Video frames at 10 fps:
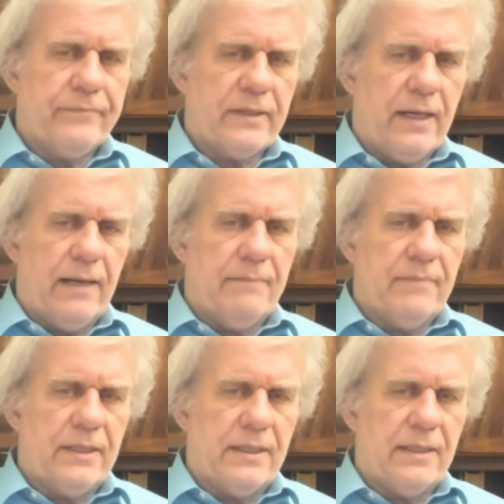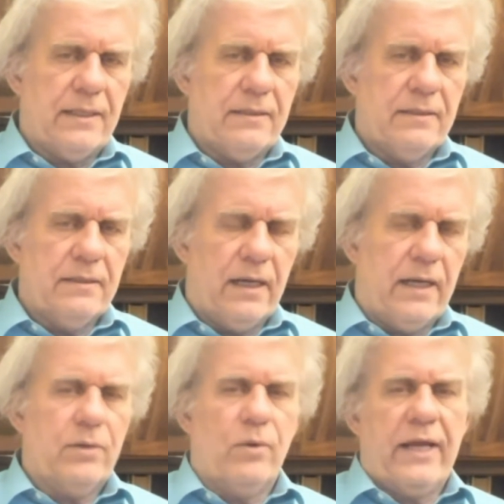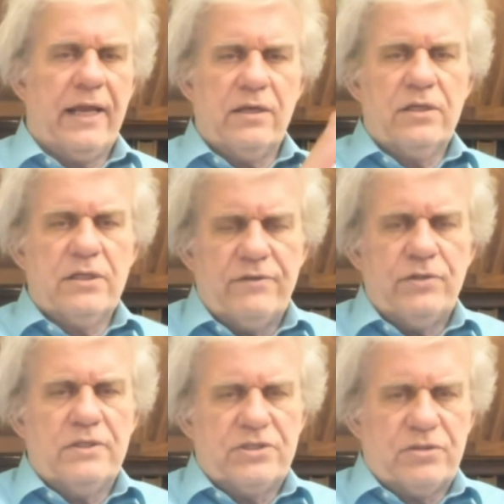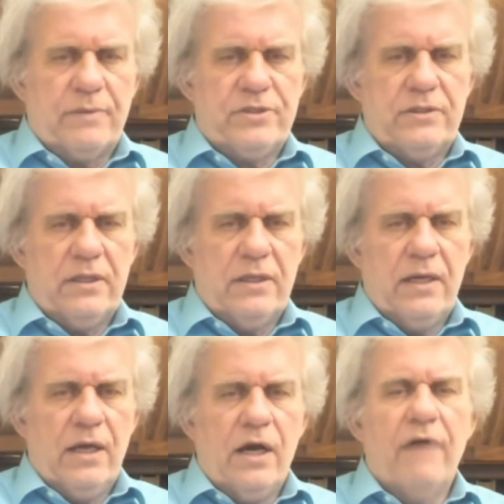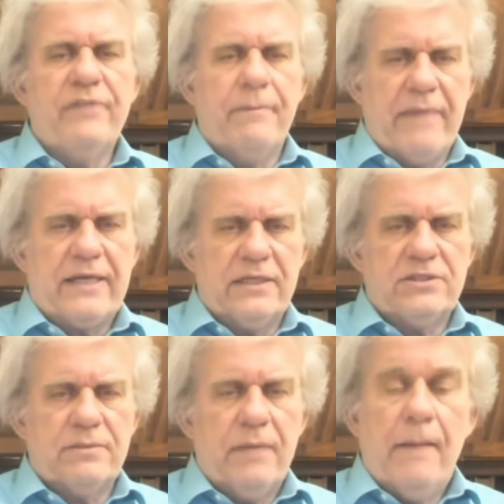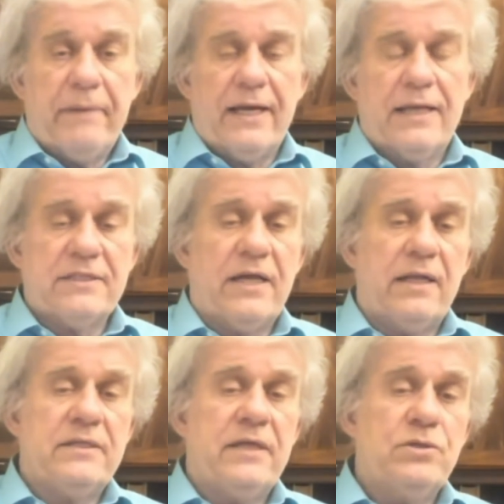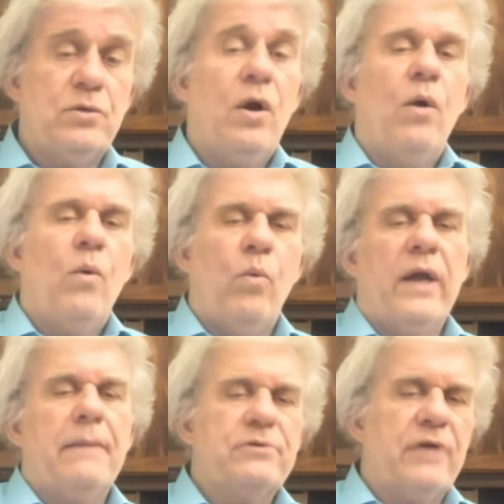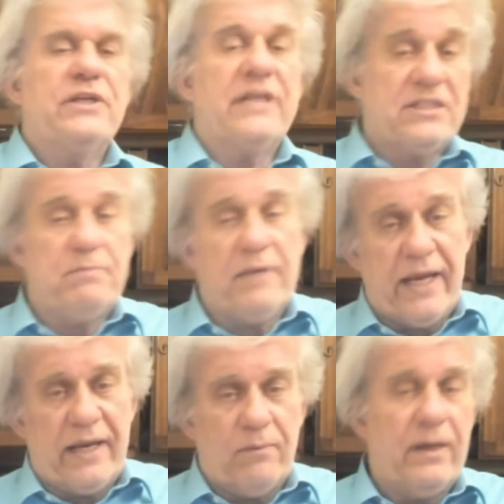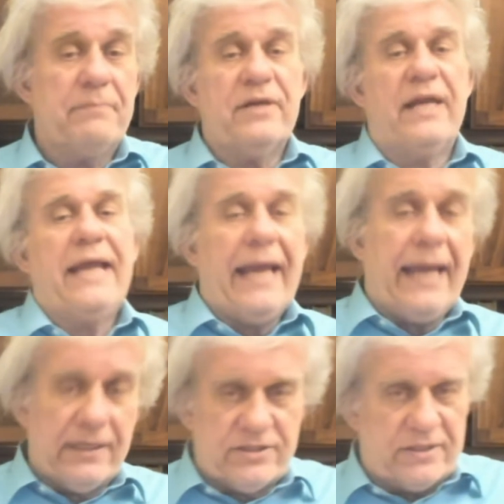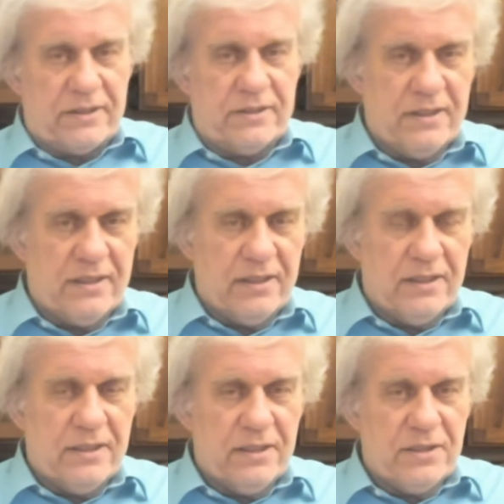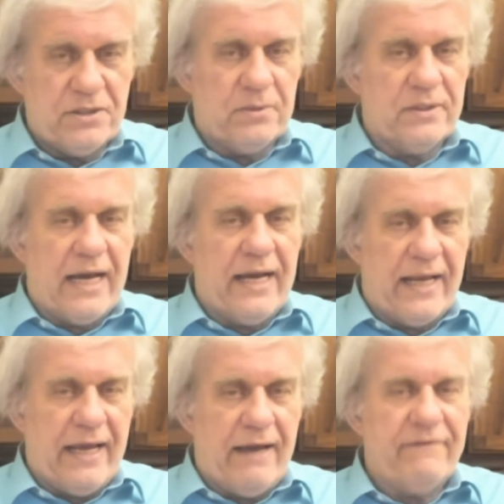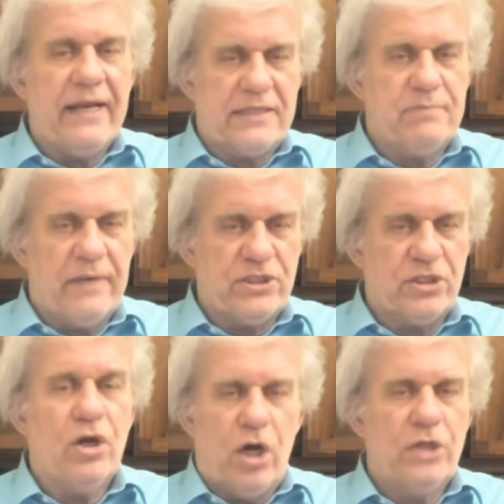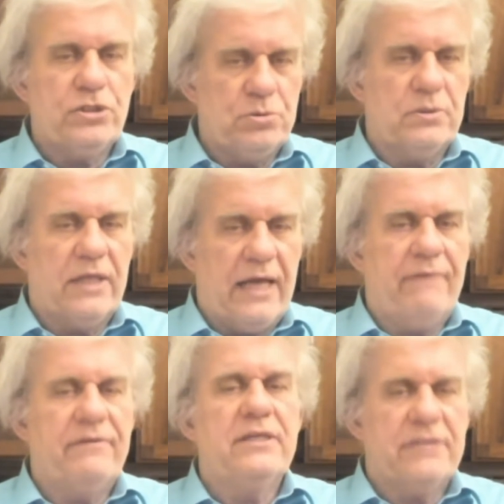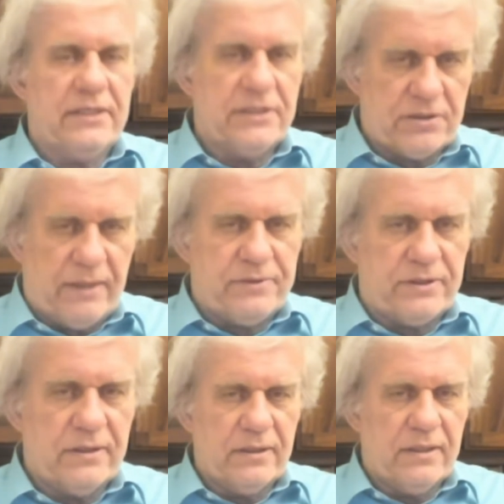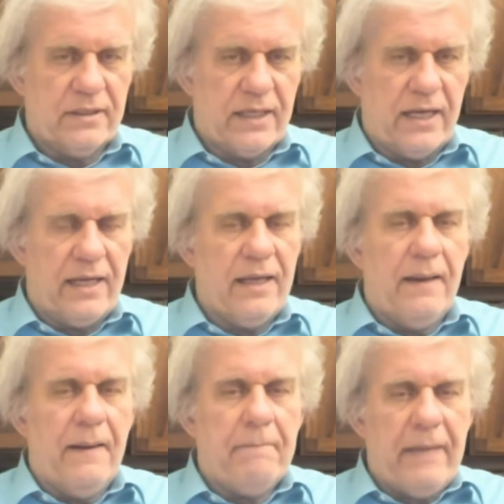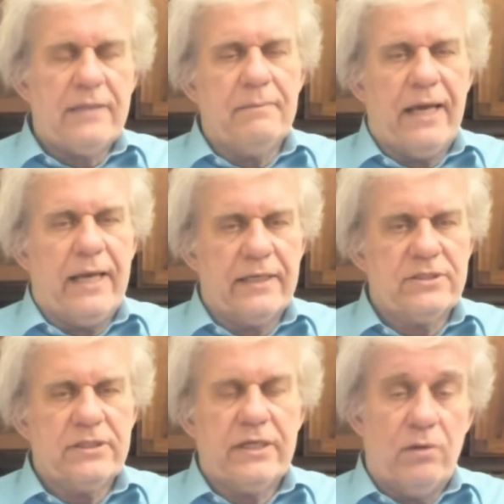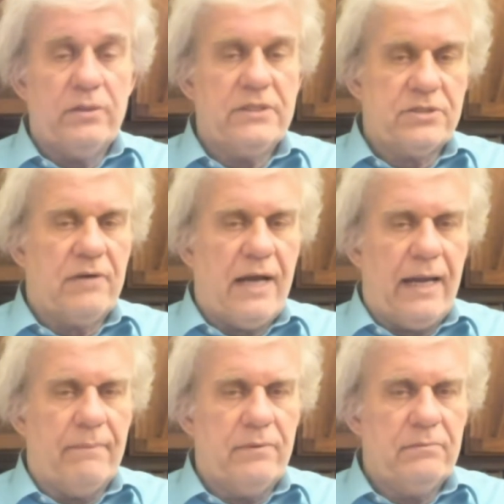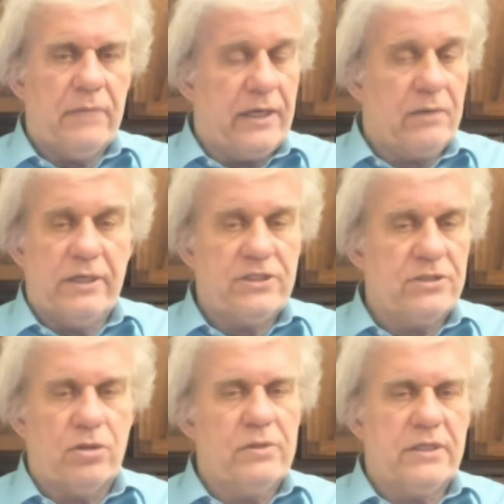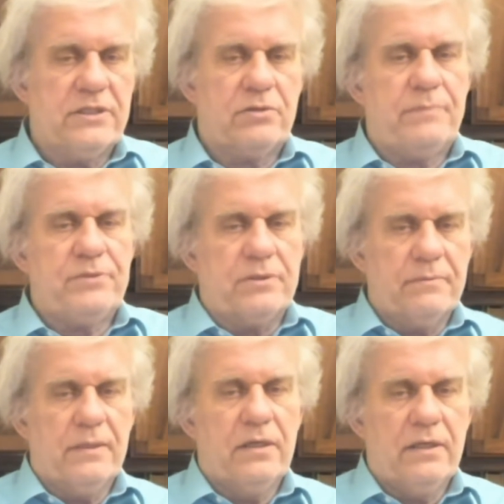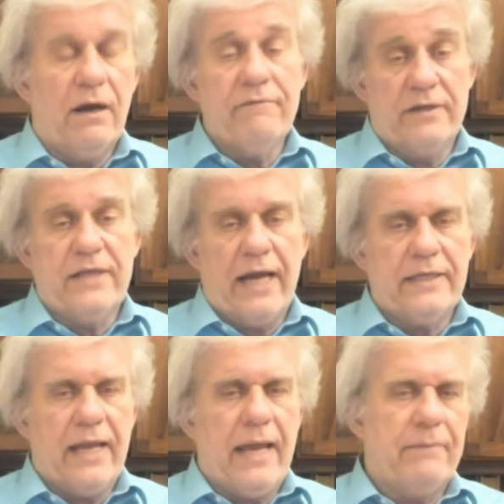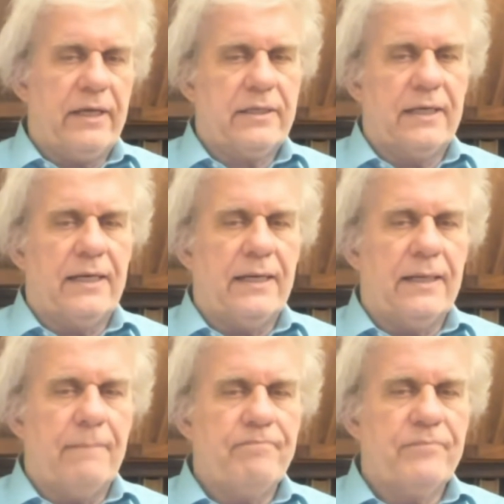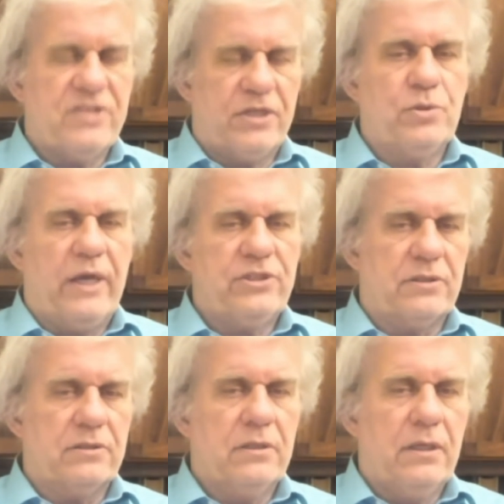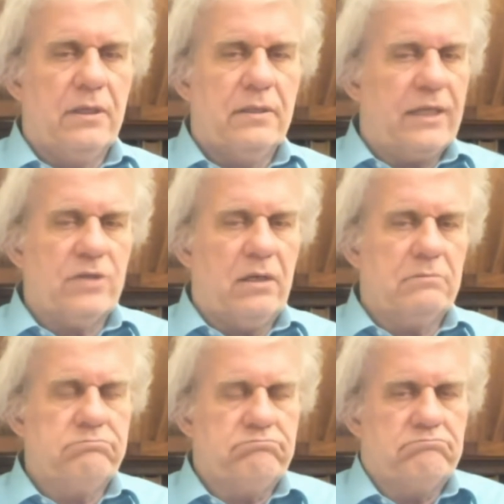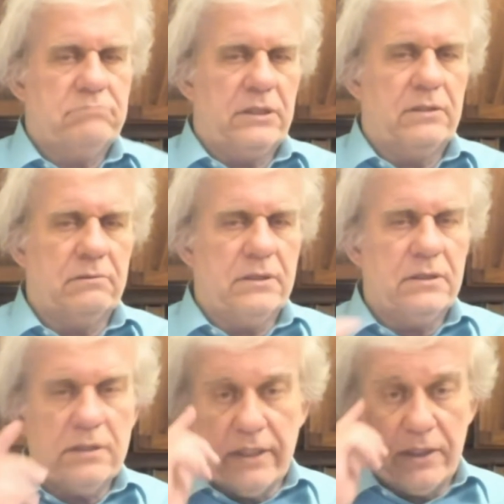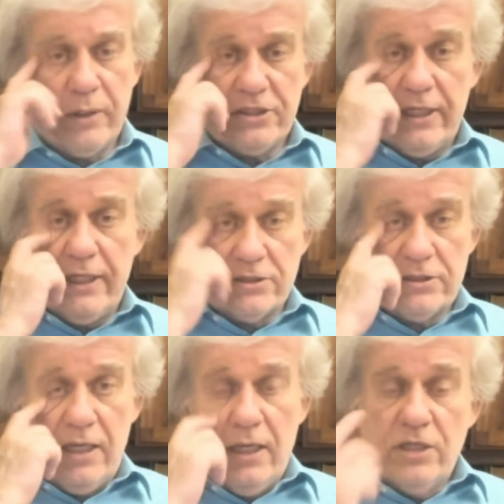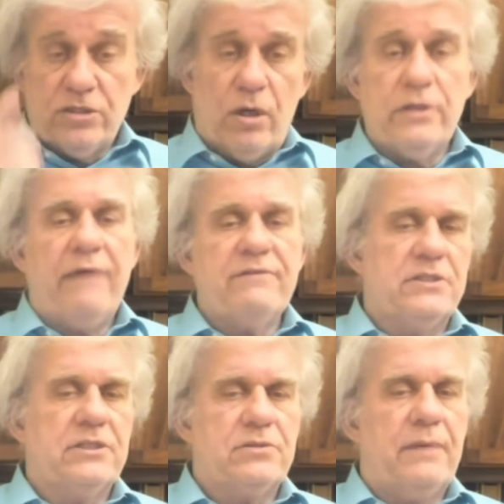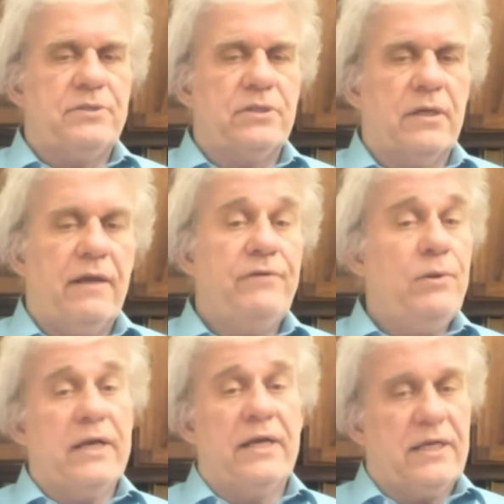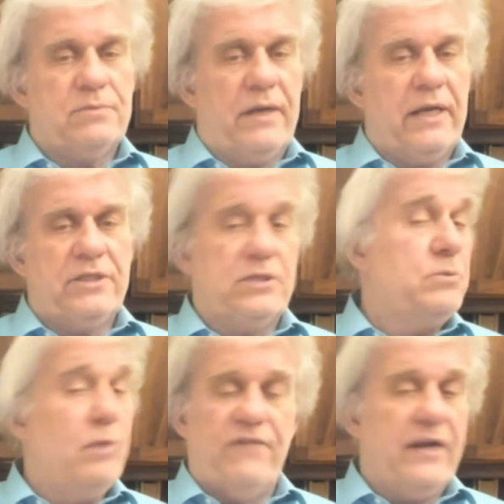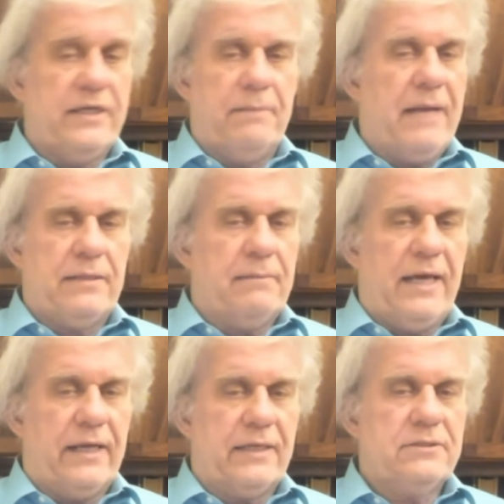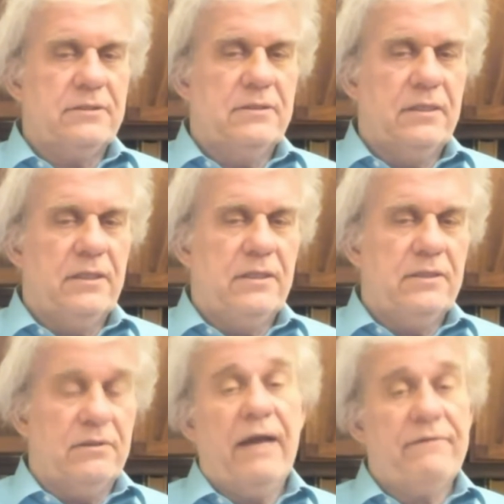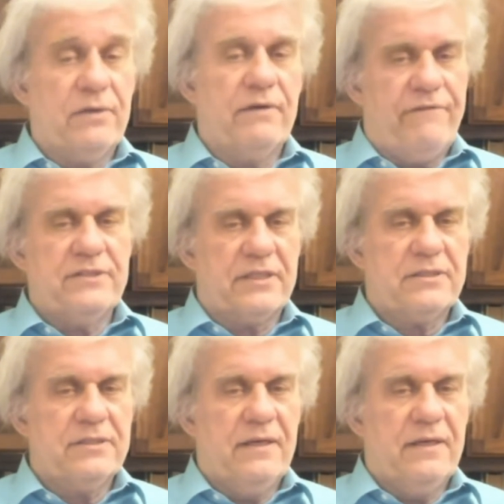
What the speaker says: I'm on the one hand giving you a description of the mechanism, but unless I tell you what I'm trying to explain, what I'm trying to answer, you will not have an explanation. All you will have is a description. Okay, mathematics can only describe. An equation is only a description of a dynamic situation. That's all an equation is. So all you have is a description. If you want an explanation, you won't find it in mathematics. You'll have to go to physics.